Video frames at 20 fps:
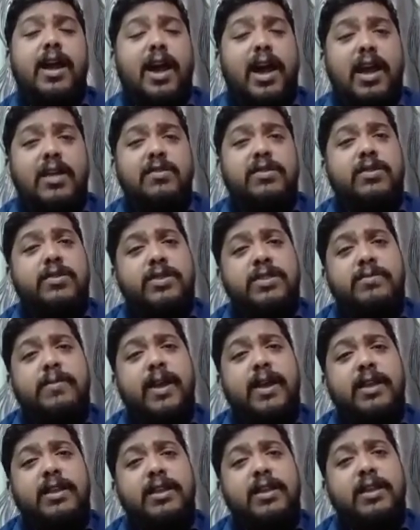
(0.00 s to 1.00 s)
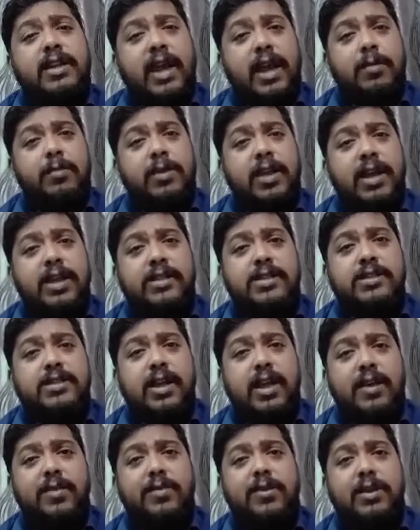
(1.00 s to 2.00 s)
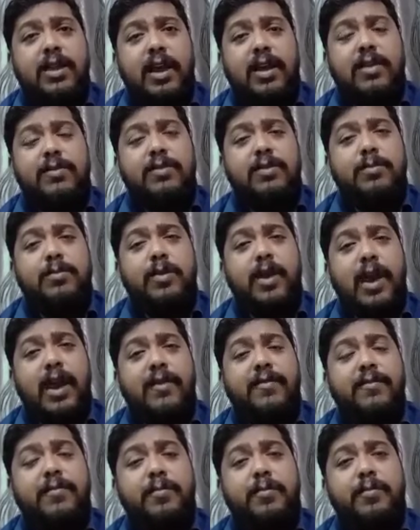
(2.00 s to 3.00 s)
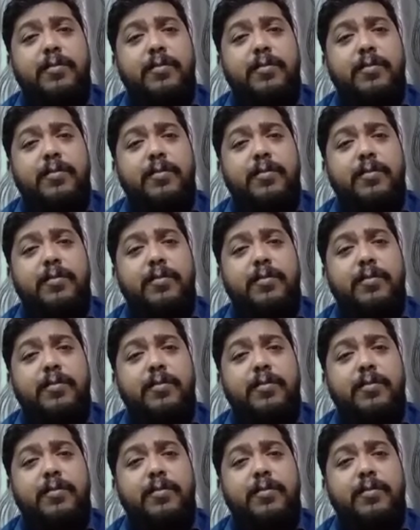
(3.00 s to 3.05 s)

I will respect the timelines. I will have